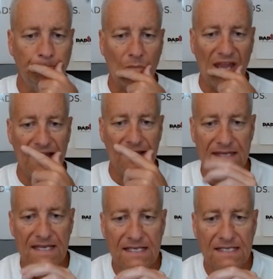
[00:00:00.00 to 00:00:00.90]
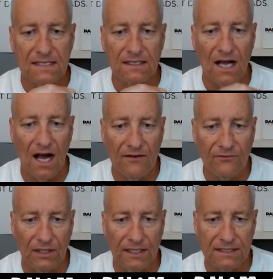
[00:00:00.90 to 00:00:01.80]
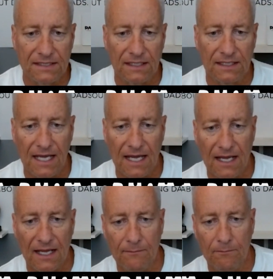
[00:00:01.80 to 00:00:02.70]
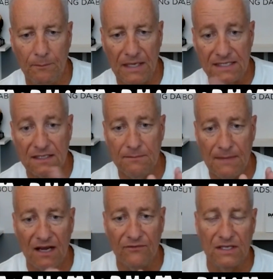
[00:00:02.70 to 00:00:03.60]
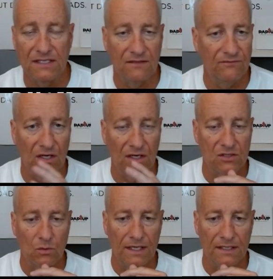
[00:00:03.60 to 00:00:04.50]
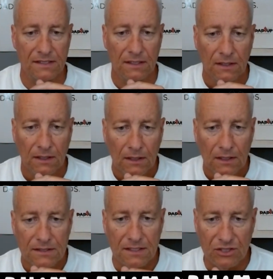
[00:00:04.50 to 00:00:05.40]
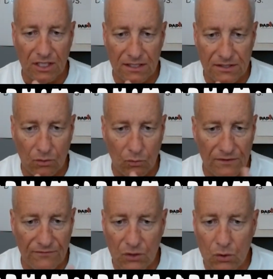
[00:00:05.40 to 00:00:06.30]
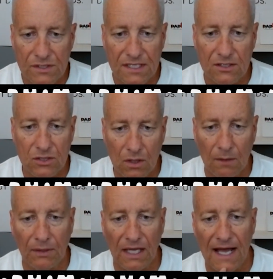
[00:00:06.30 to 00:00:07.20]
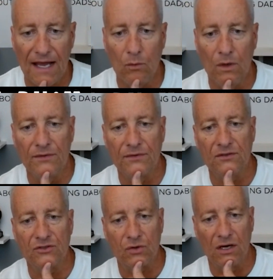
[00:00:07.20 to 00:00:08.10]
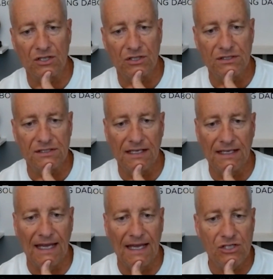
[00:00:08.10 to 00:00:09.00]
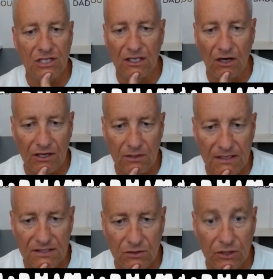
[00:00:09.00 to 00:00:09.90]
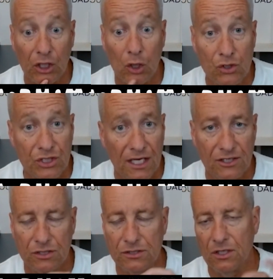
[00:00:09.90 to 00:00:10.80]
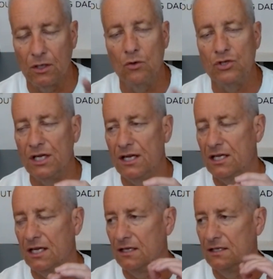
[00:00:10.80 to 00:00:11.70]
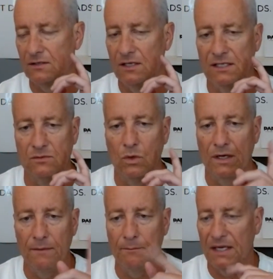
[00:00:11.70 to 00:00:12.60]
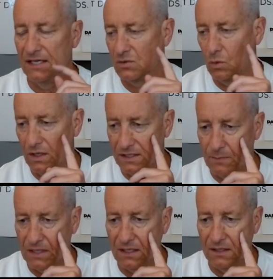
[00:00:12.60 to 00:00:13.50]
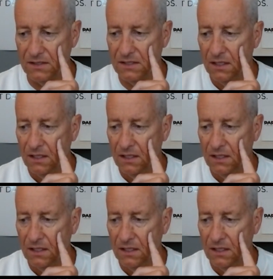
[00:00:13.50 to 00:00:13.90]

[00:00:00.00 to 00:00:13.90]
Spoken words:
And these conflicts can basically manifest in various ways, such as refusing to comply with instructions, engaging in arguments or negotiations. Negotiating is one of the biggest ones because